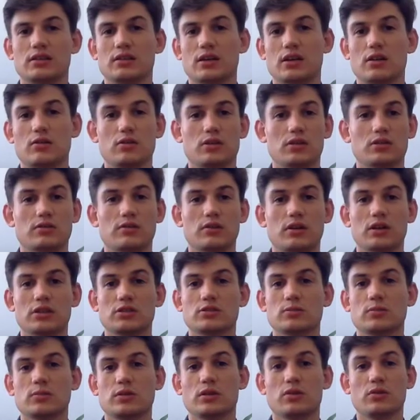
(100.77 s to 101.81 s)
that Rush Fast
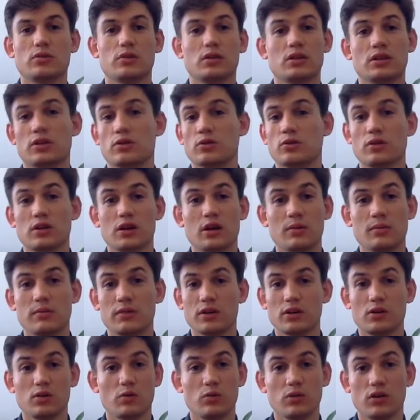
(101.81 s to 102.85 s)
will be a really cool company
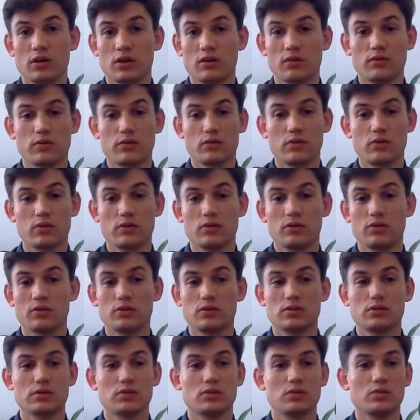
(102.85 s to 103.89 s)
to work for with
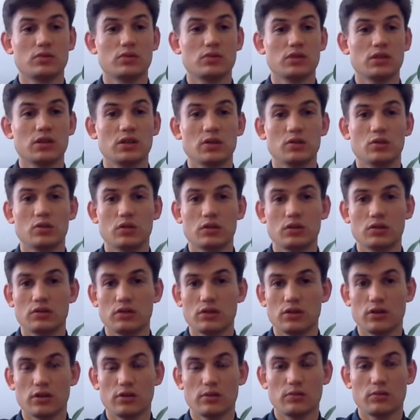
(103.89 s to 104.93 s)
some really well
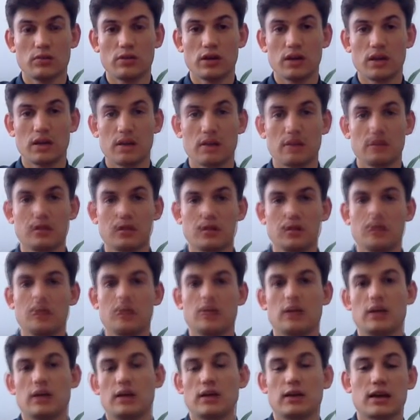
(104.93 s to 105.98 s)
known brands
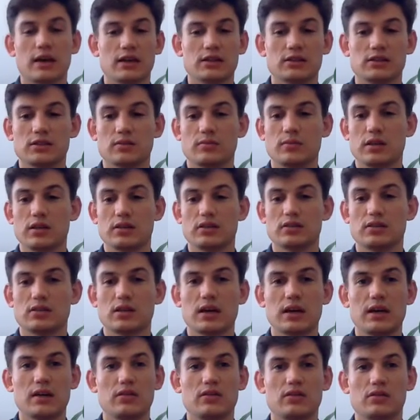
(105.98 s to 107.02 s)
and gain some
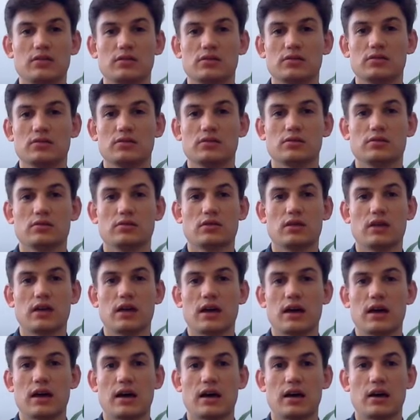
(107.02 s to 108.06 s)
insight onto
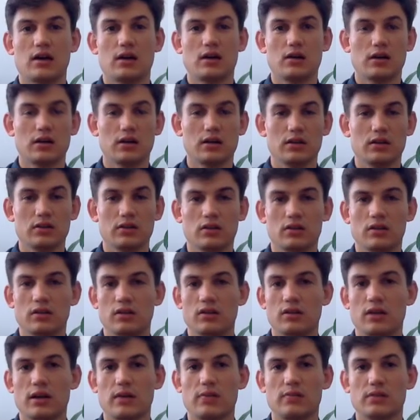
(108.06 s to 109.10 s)
how a little
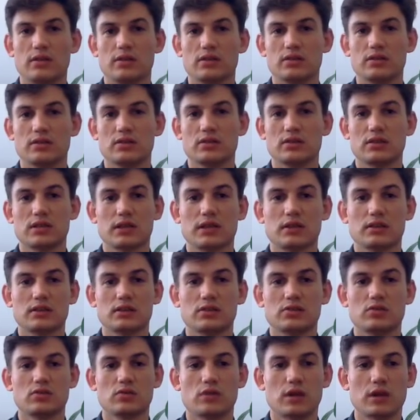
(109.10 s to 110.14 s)
online business like
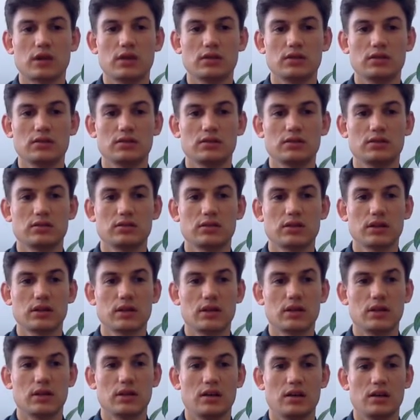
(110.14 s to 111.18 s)
this runs
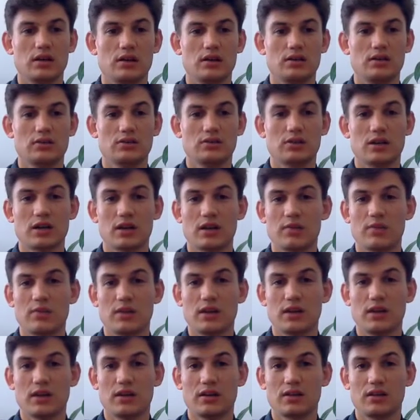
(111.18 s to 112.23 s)
and try and
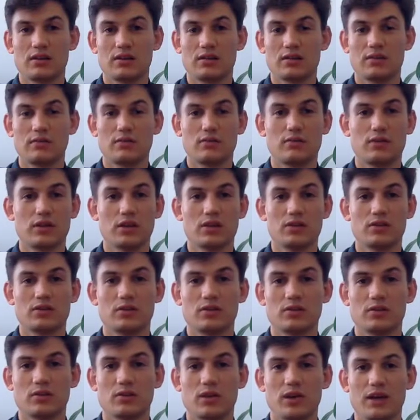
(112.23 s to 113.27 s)
make some friends along
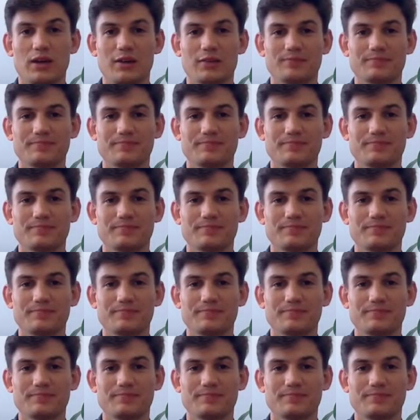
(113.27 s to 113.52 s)
the way.